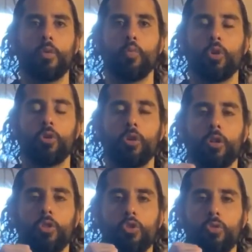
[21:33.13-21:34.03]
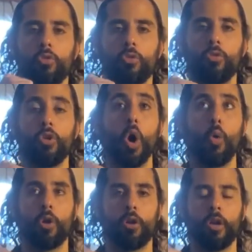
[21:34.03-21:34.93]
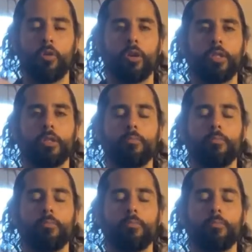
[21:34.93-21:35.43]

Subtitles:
worked on in the shoulder, nowhere near it,